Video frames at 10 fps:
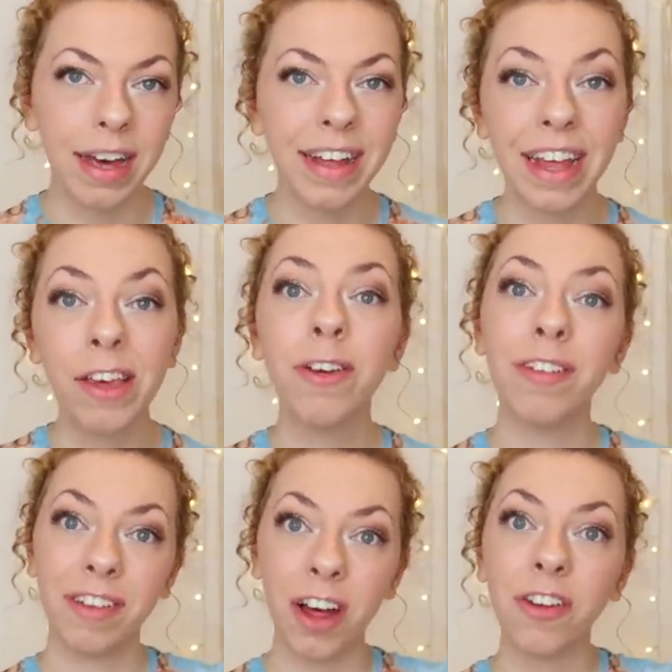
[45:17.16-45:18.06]
And then you
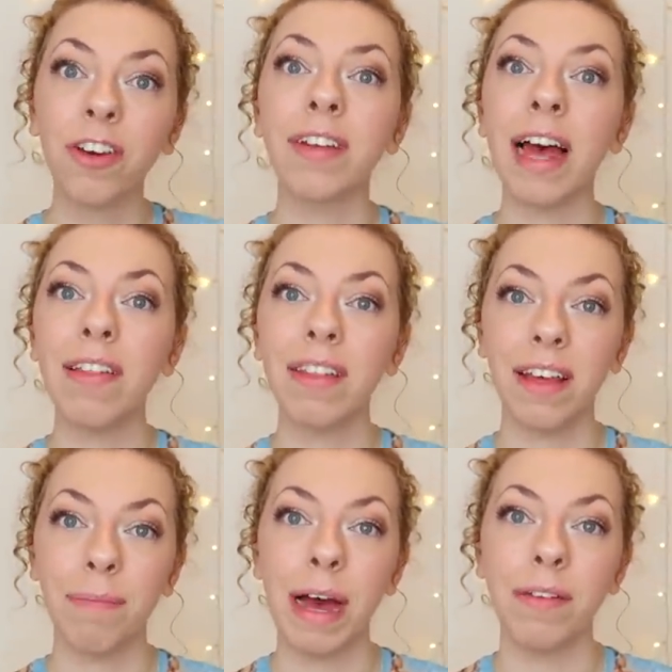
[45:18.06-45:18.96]
can start to go down
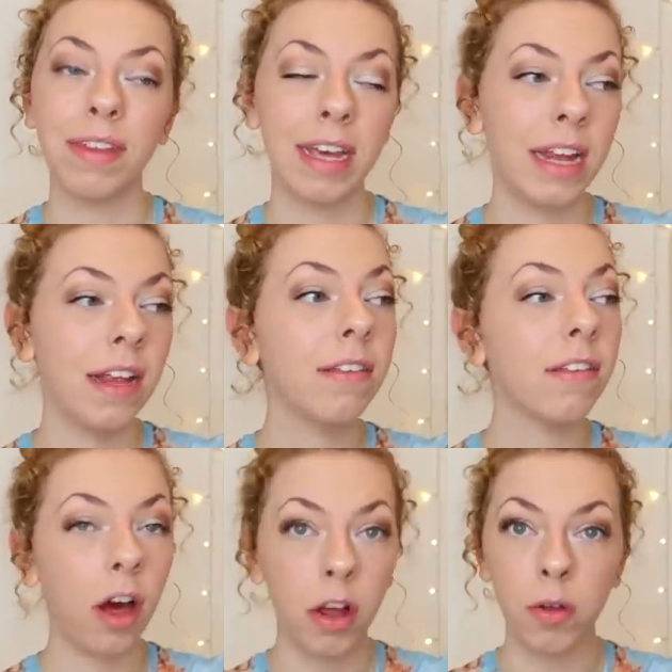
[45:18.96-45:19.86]
the mountain and
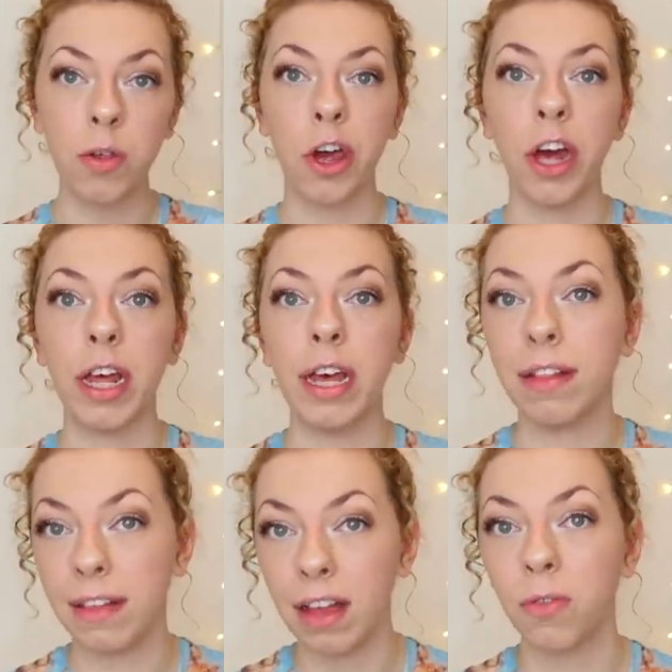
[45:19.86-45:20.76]
start a new
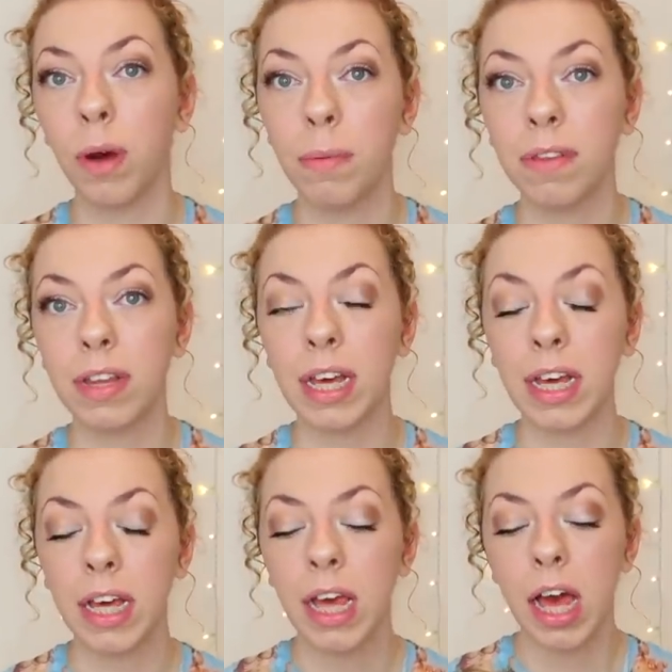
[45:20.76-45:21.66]
journey. That's what I'm
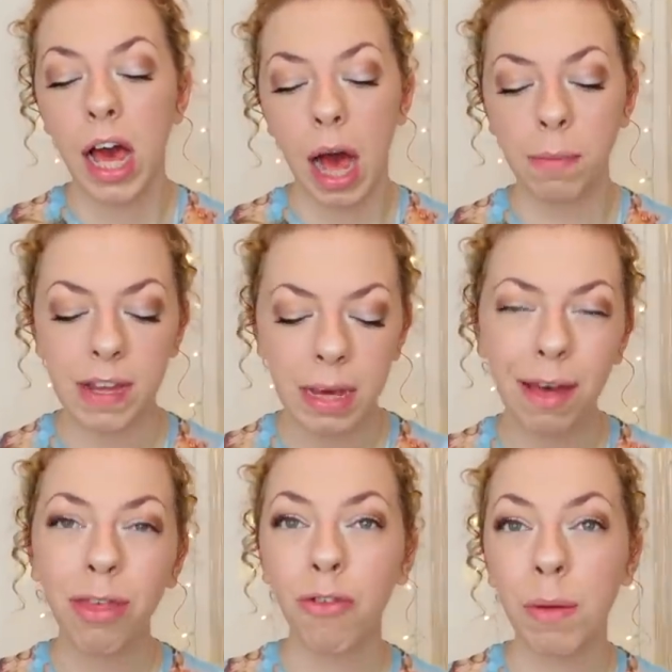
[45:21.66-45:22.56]
seeing. I'm seeing
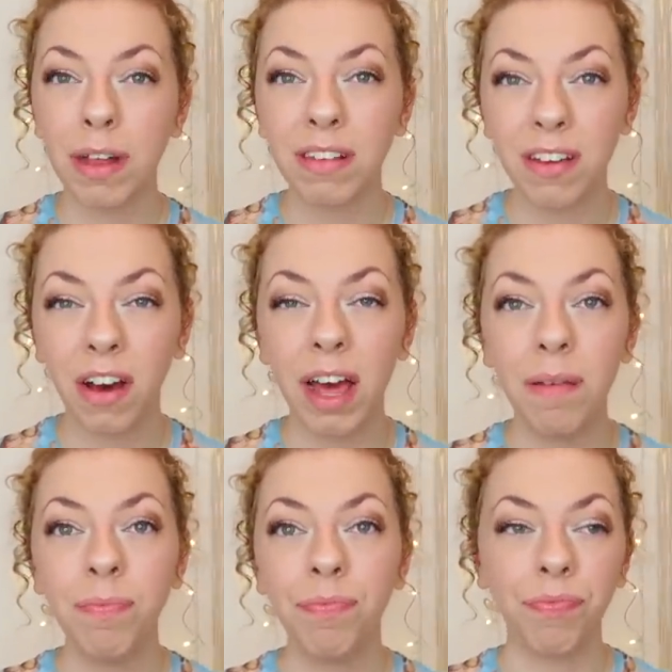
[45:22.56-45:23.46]
about three months'
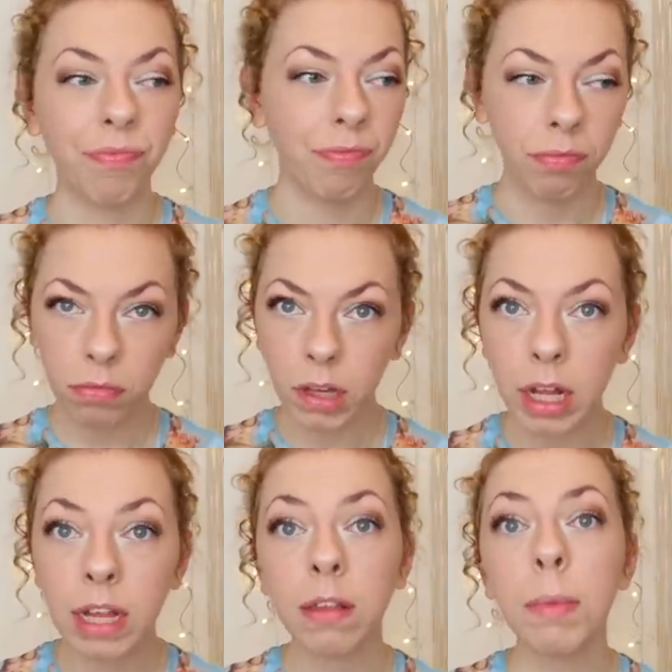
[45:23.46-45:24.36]
time,
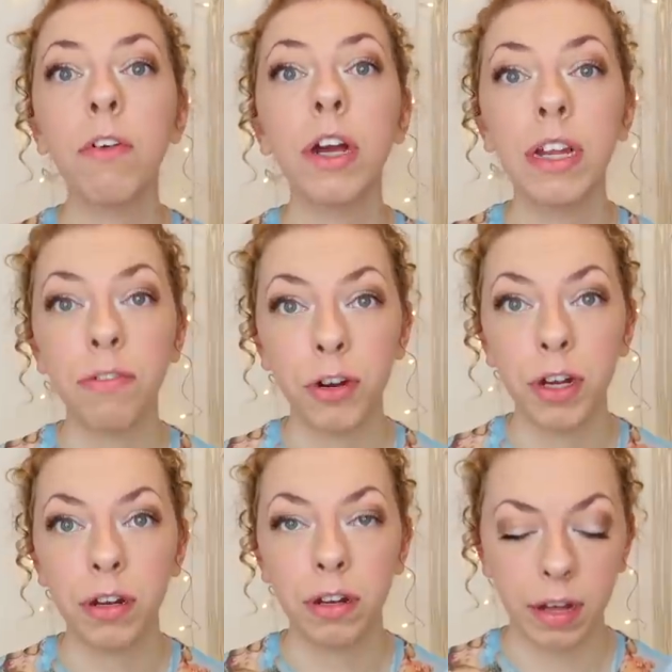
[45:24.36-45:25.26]
things are gonna be very
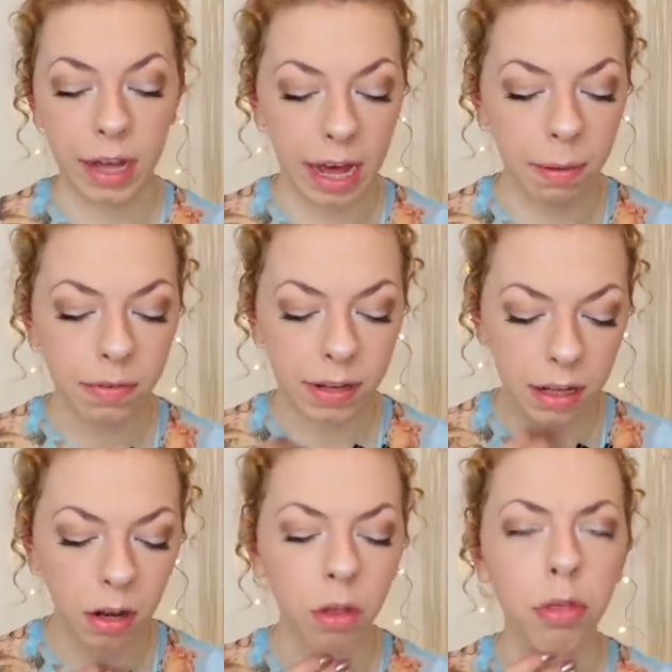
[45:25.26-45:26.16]
different, okay? I'm
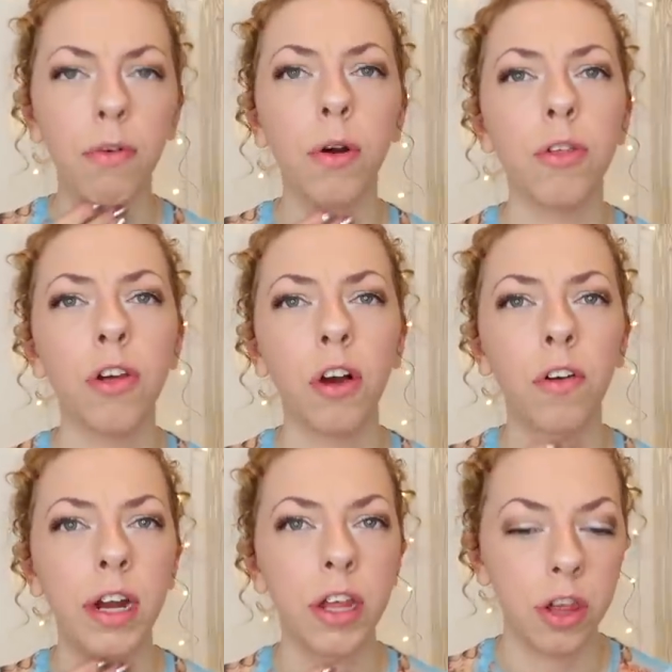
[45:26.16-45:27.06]
seeing a lot of throat
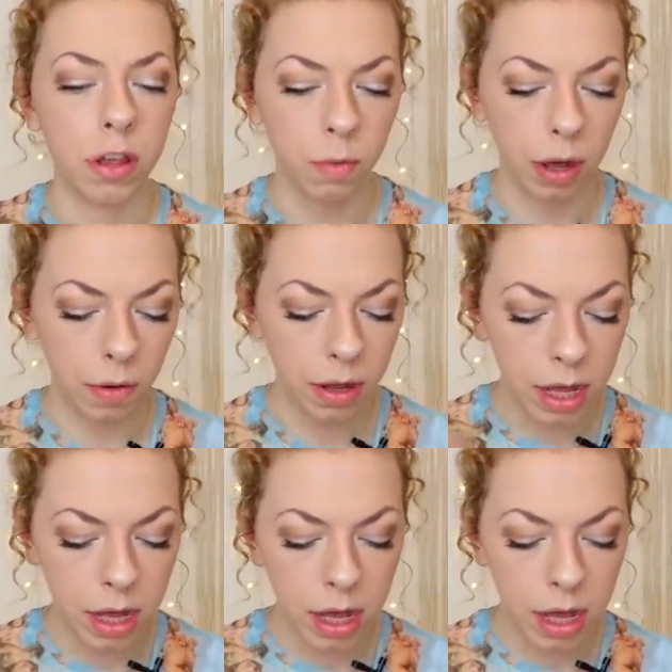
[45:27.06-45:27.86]
chakra energy as well.